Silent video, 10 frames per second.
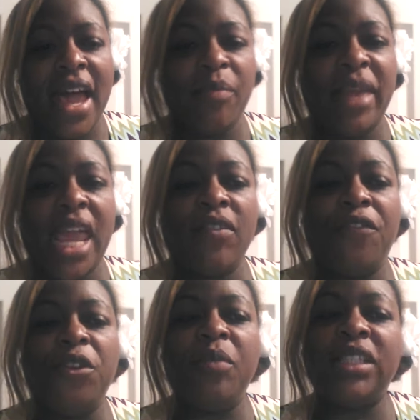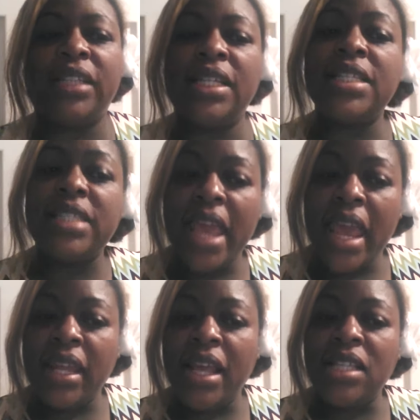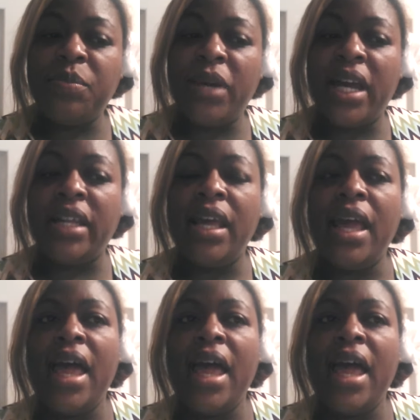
I may have a few misunderstandings, but